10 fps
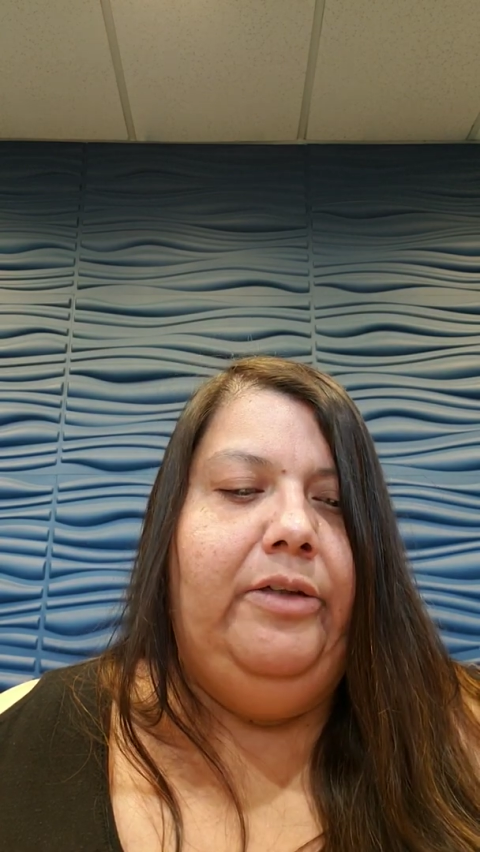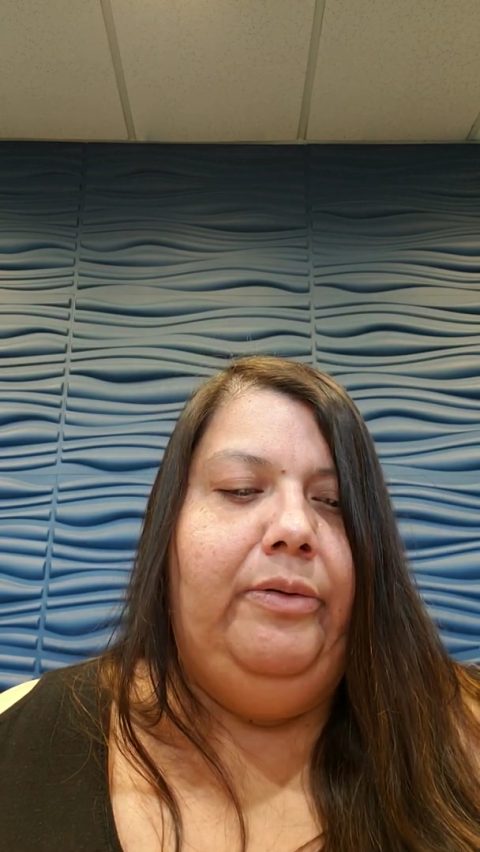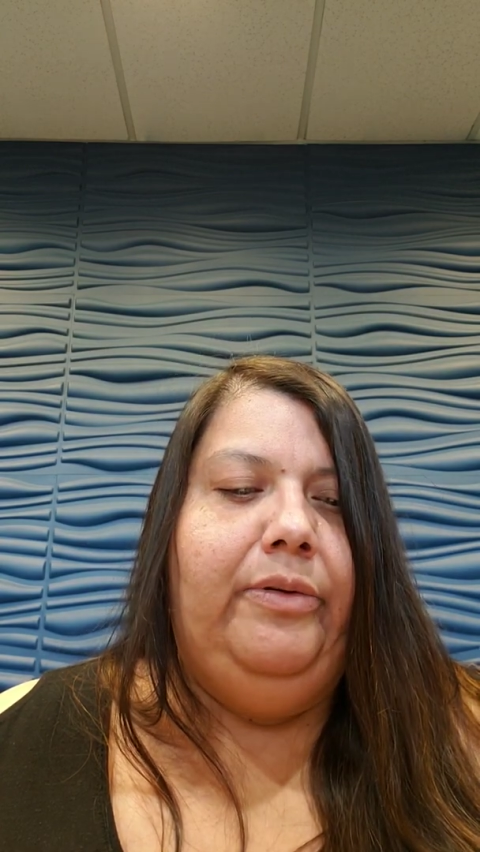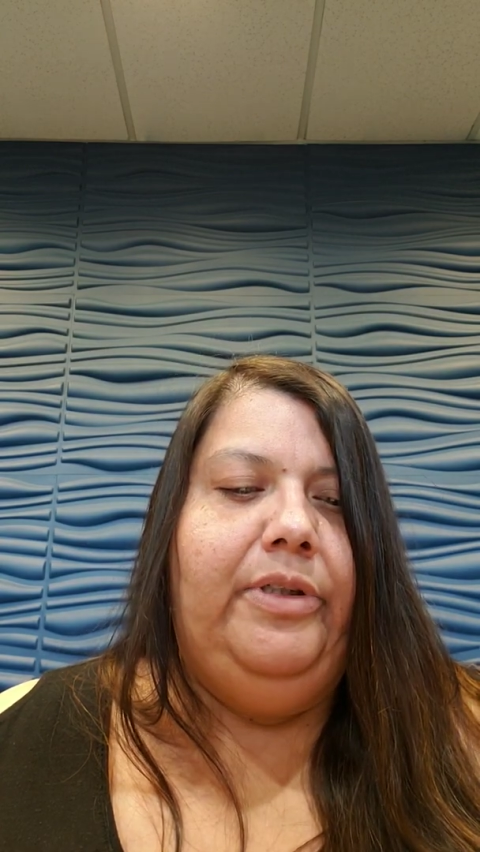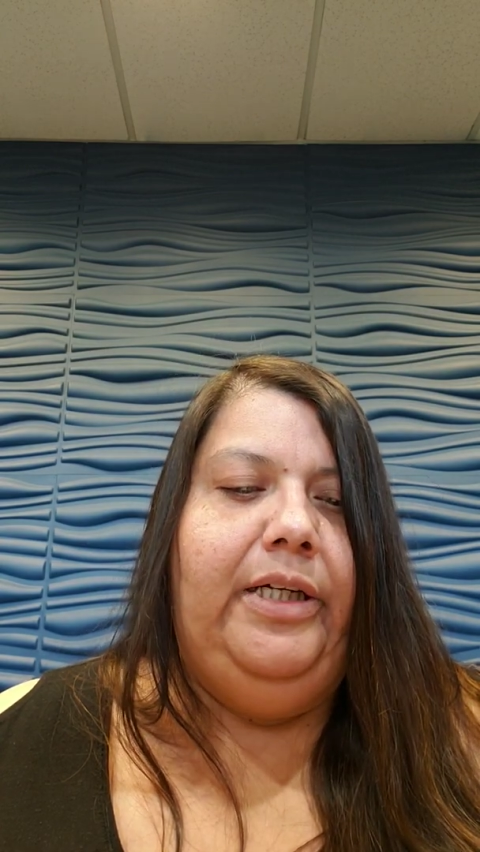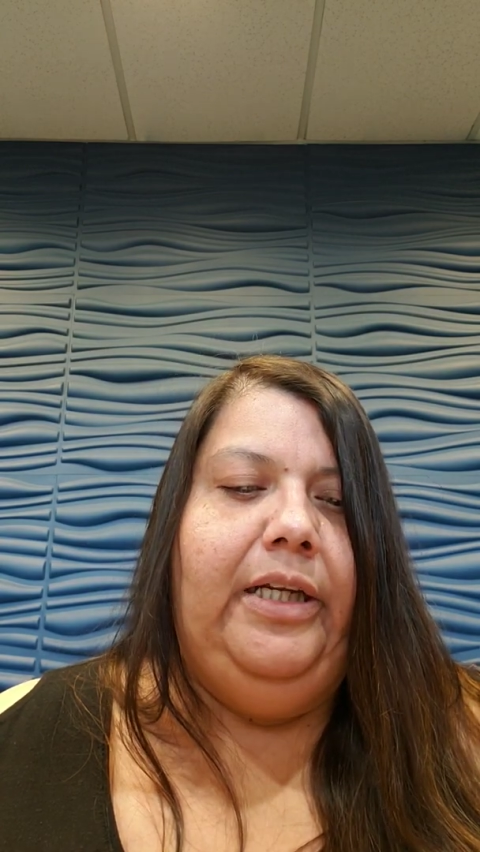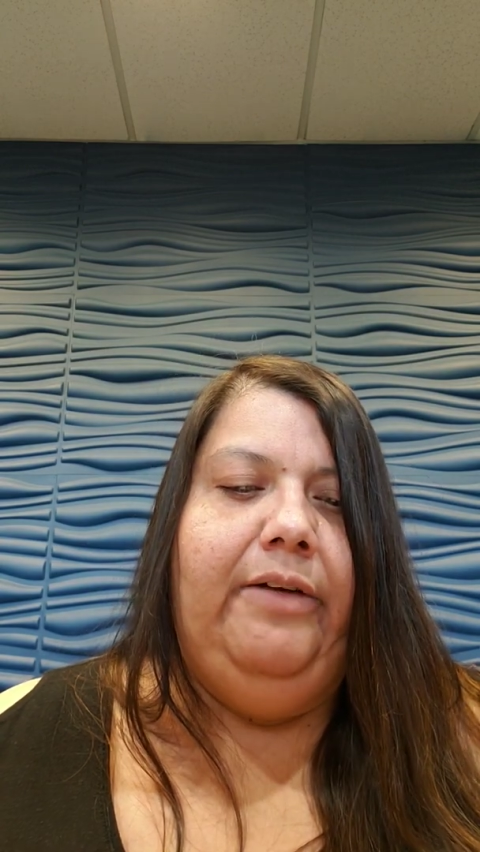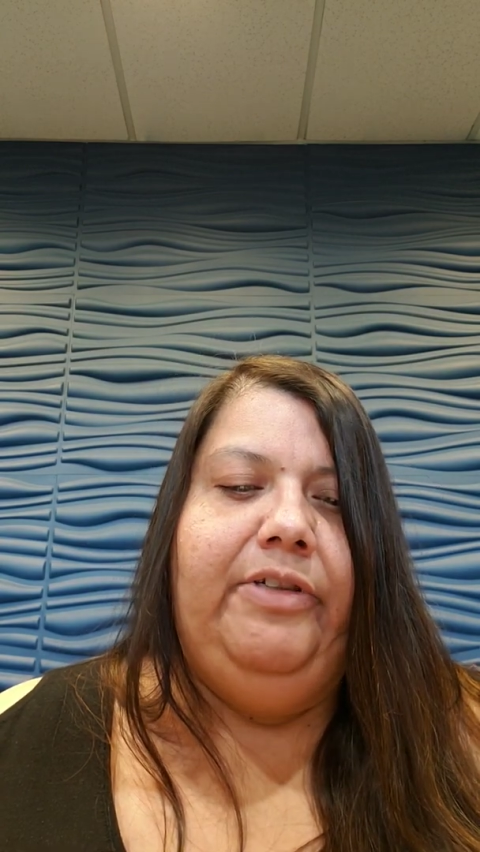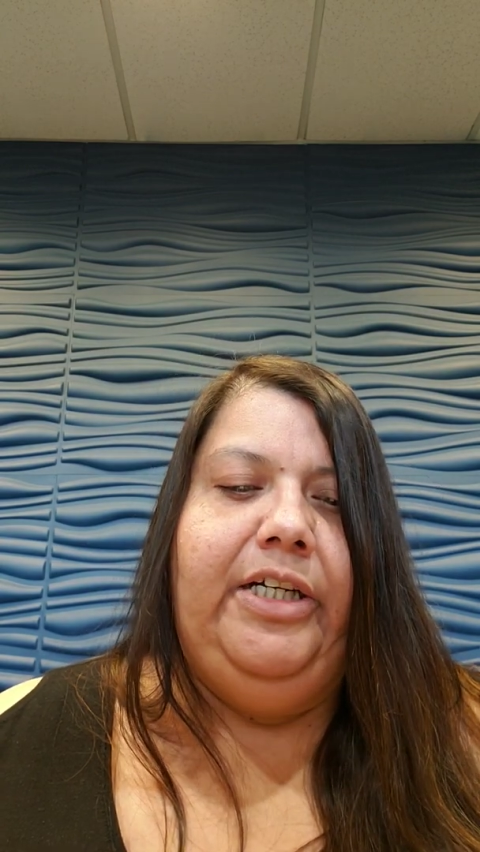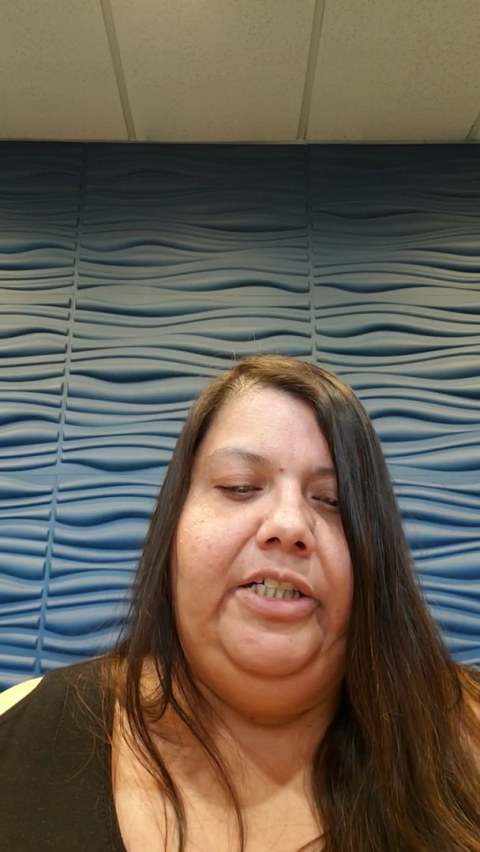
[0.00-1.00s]
we will see
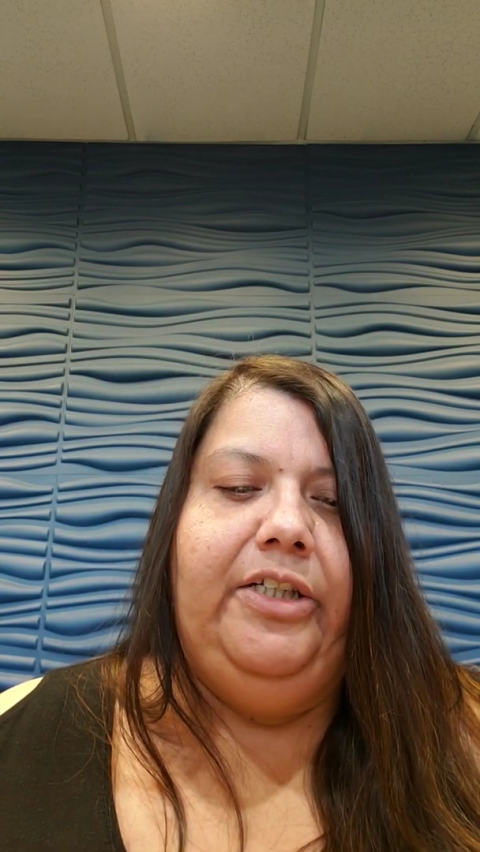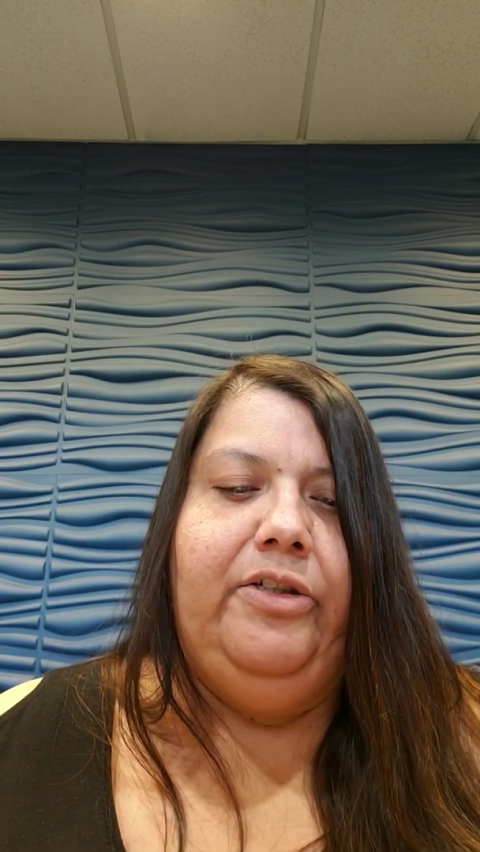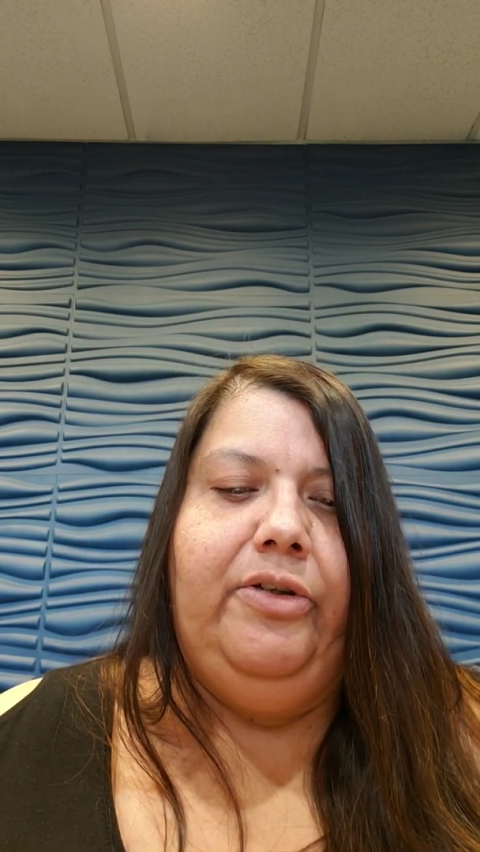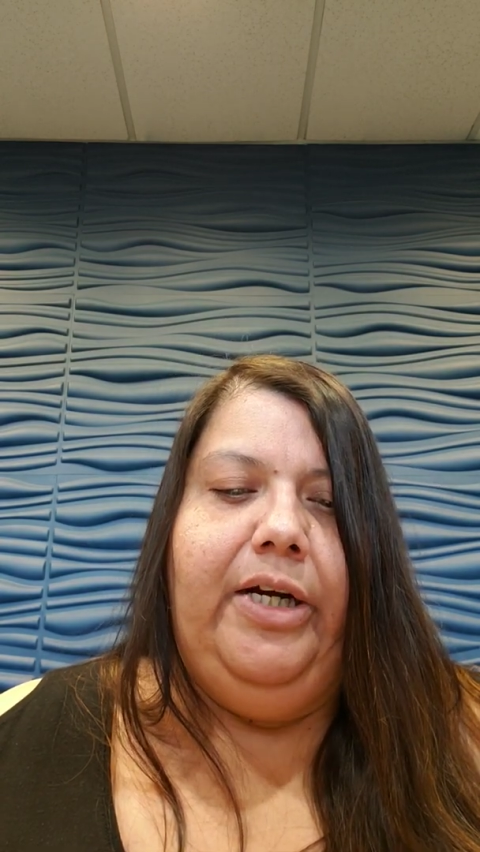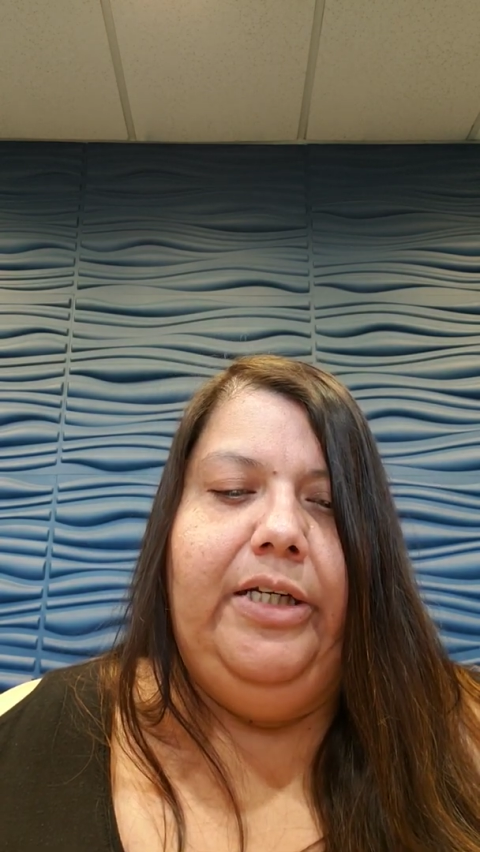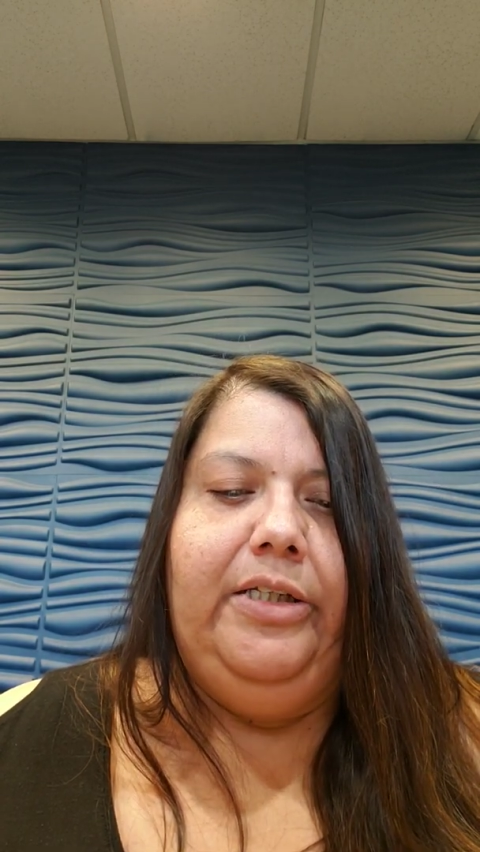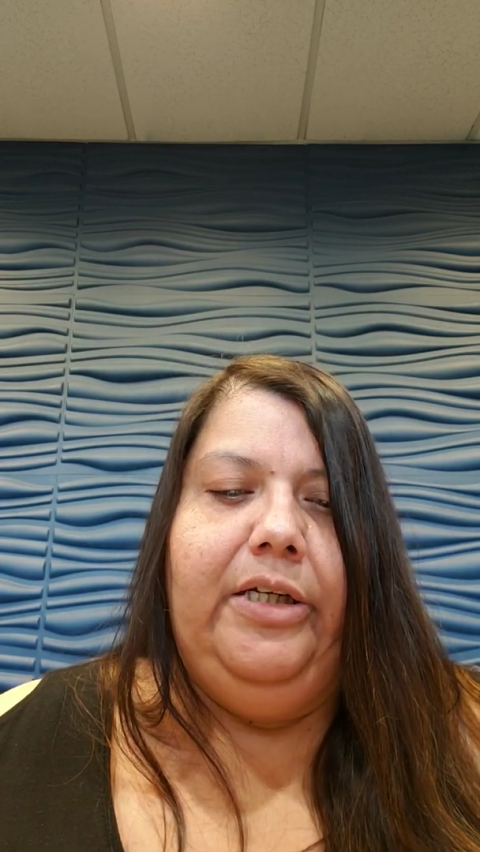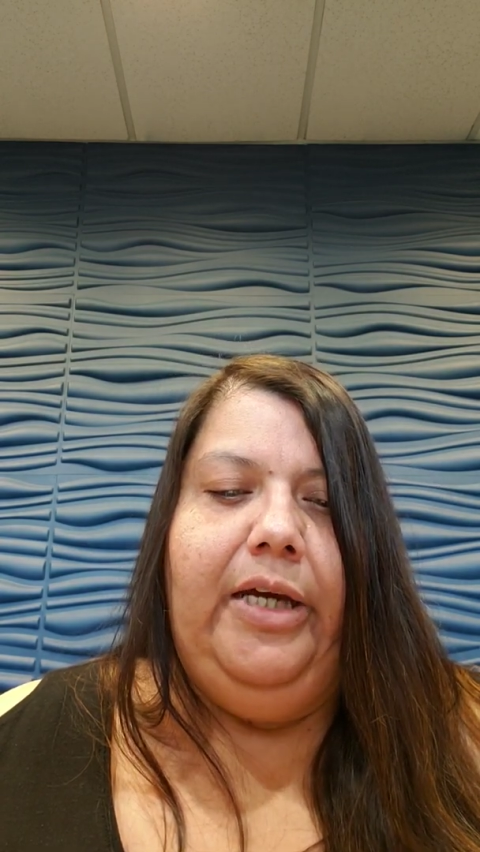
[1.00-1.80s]
life-changing strides